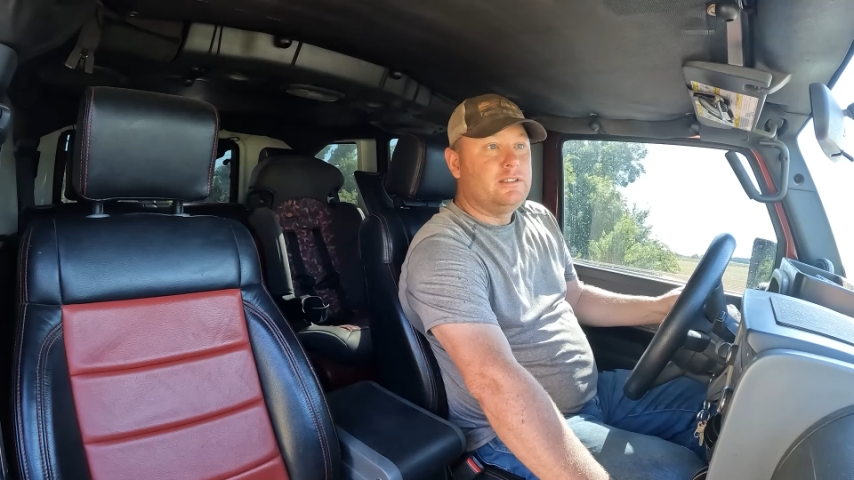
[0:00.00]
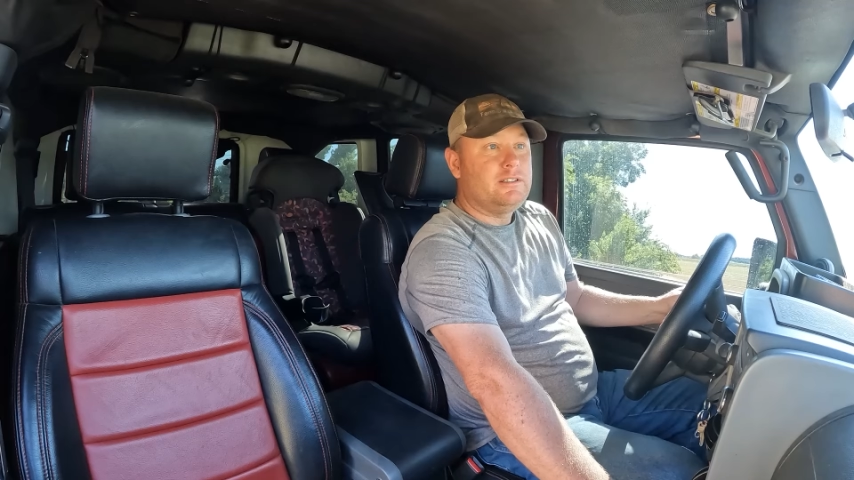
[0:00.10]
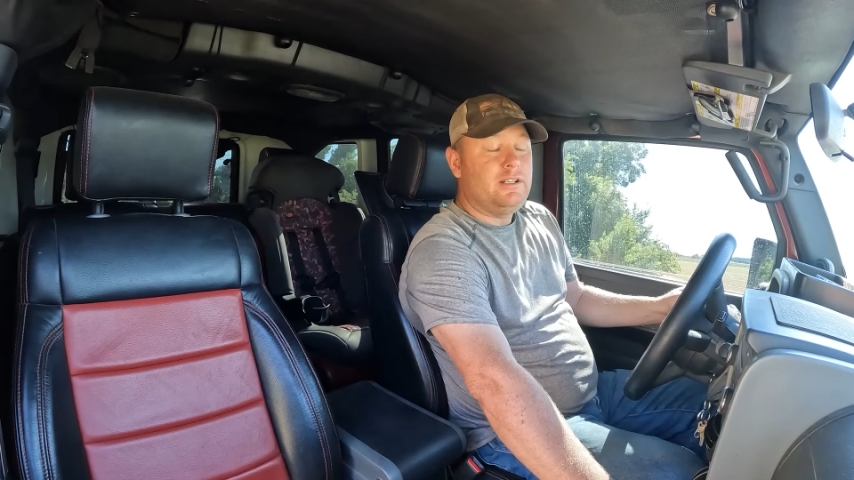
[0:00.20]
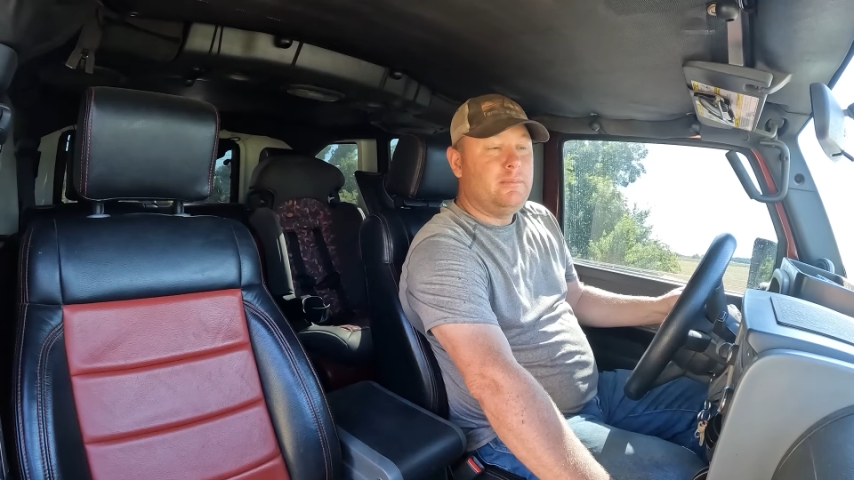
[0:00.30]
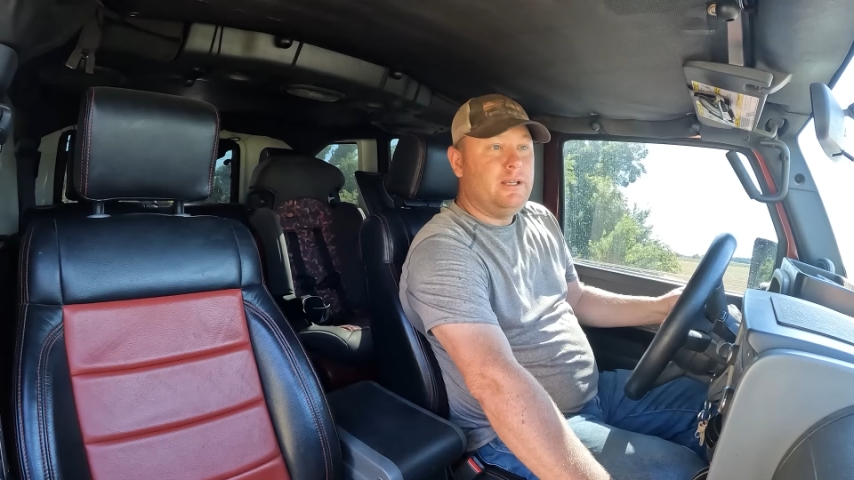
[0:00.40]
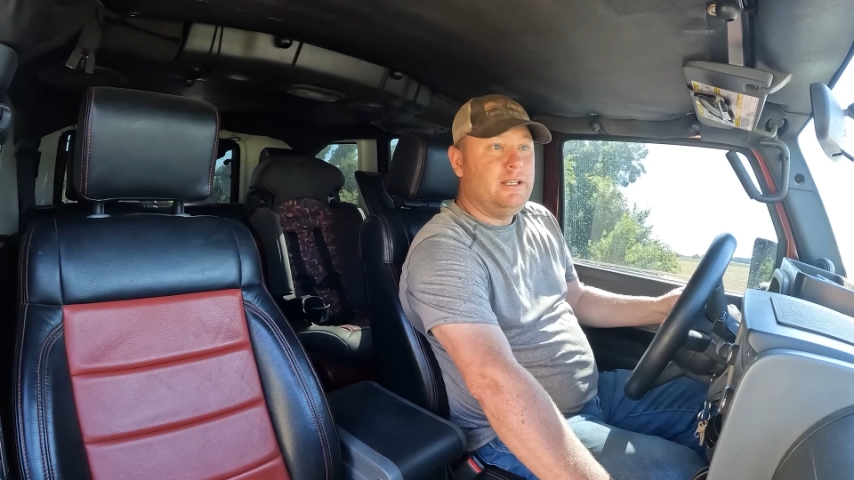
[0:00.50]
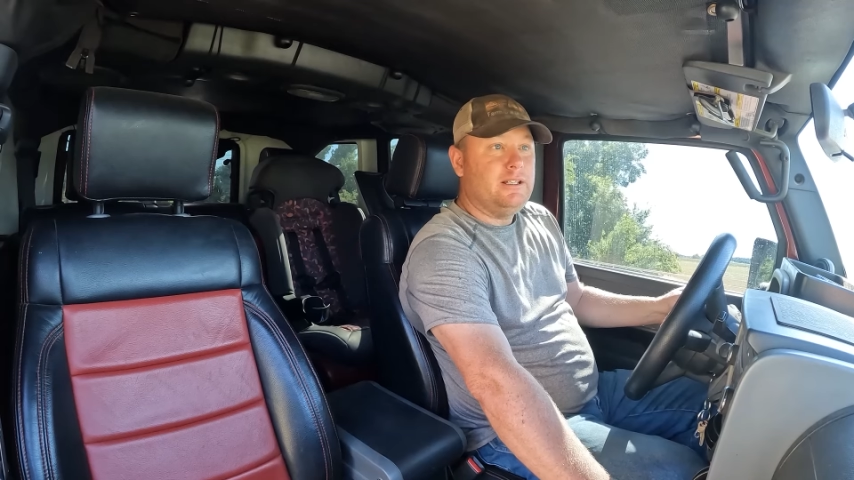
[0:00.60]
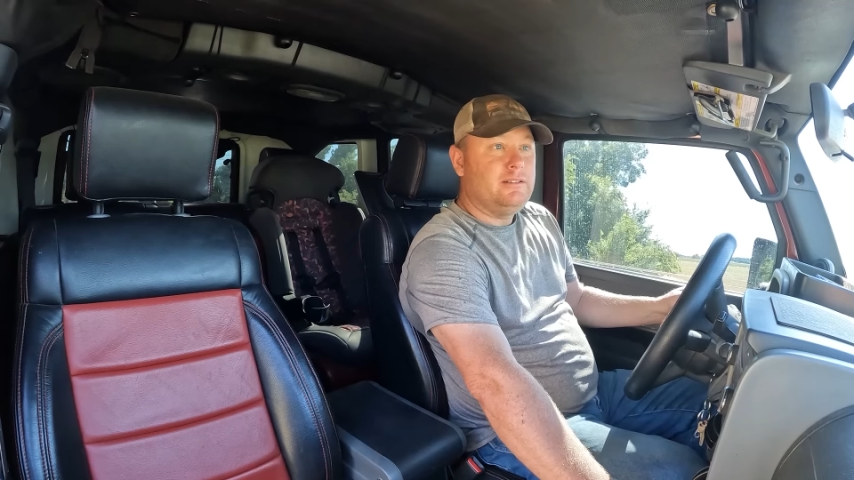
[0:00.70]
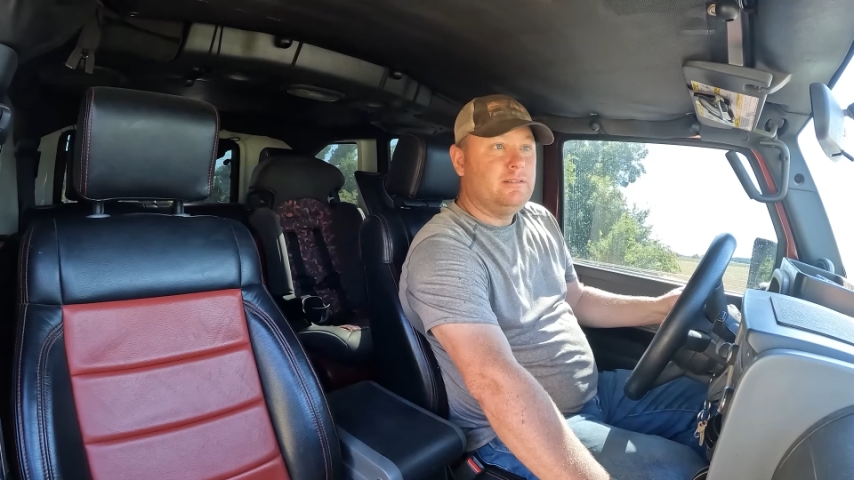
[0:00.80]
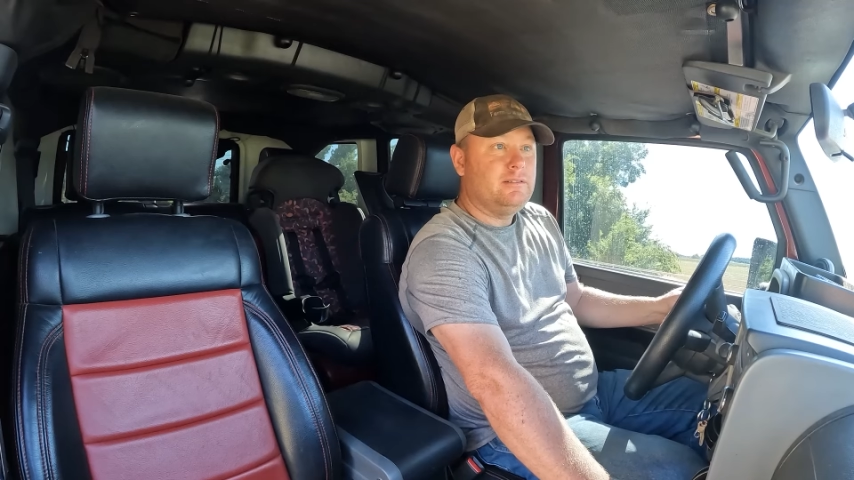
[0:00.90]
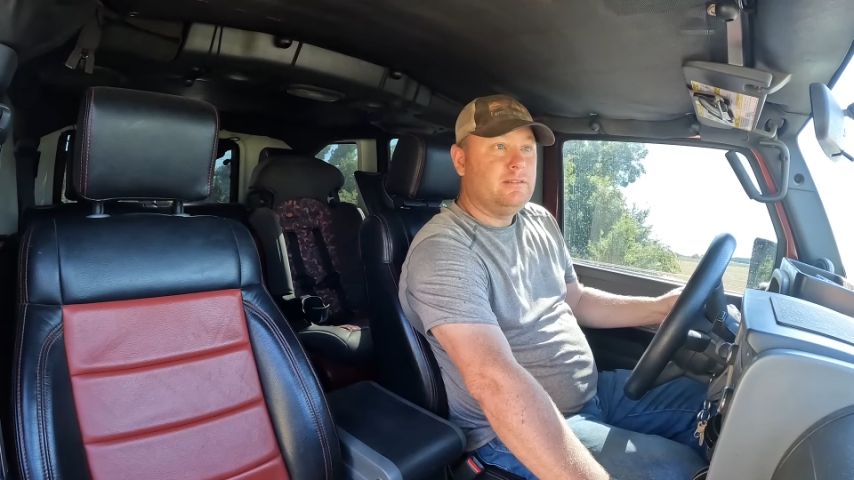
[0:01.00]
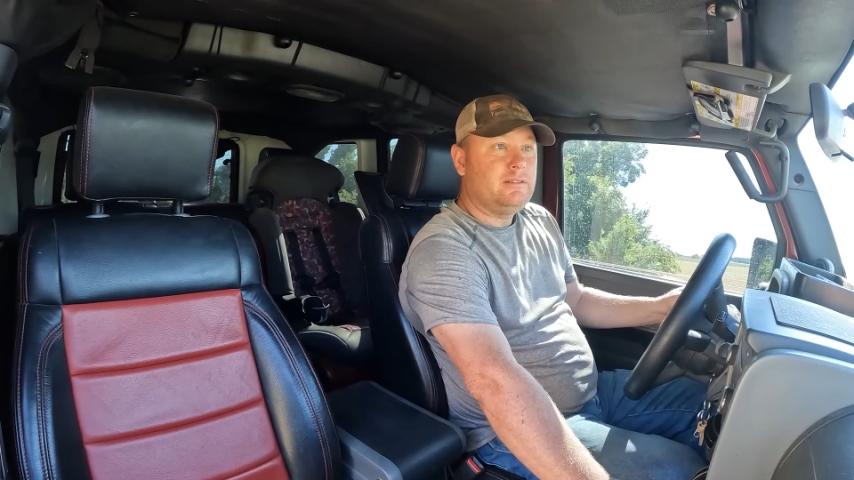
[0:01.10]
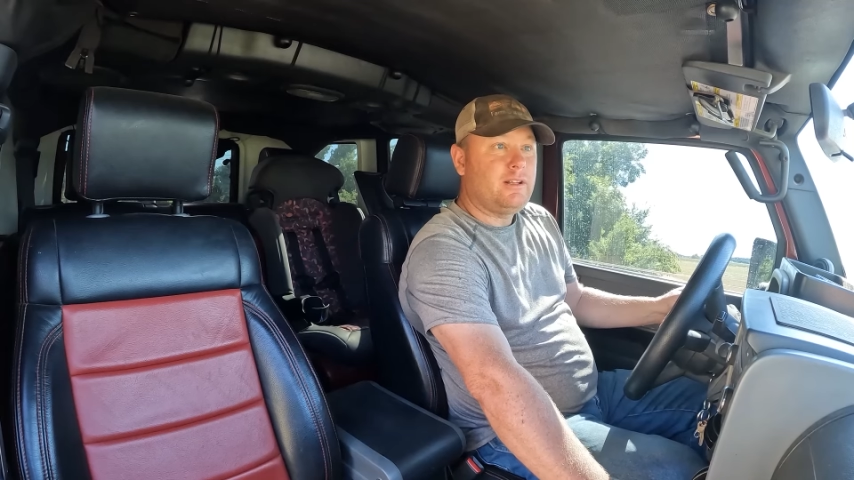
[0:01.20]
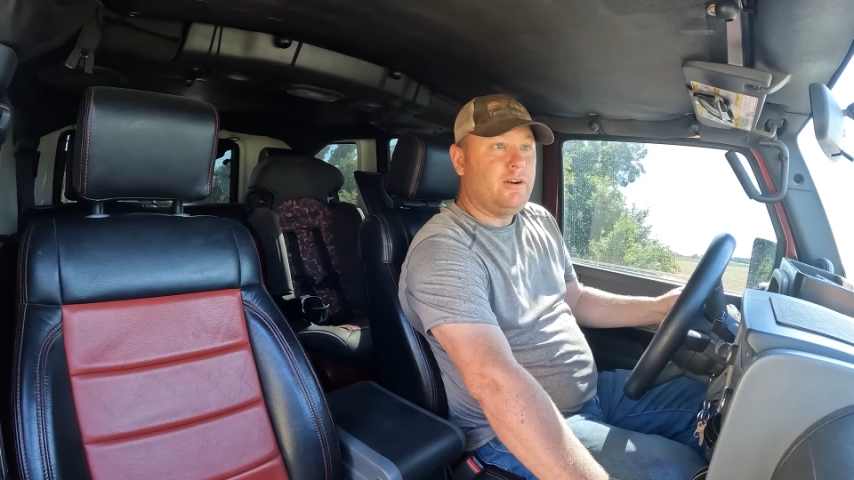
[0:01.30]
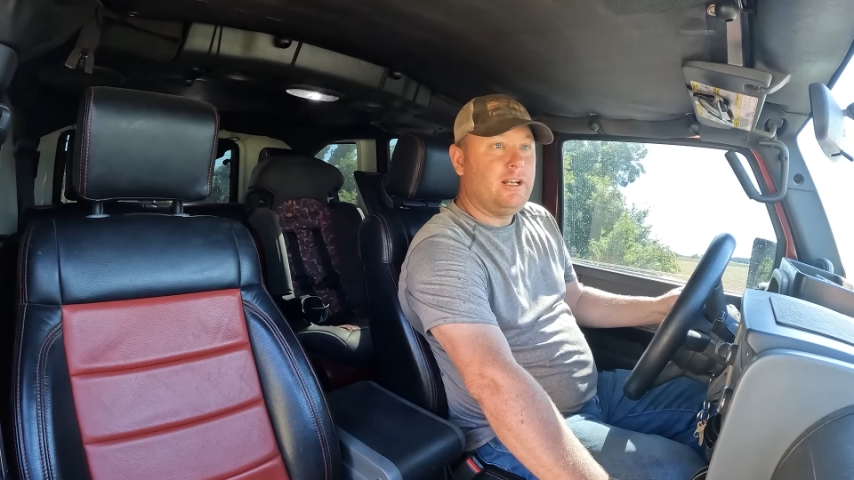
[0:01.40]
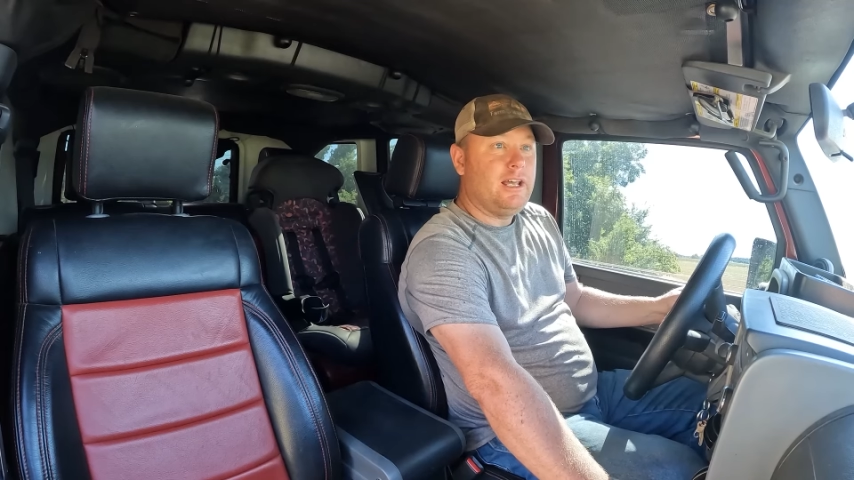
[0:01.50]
instead of being 30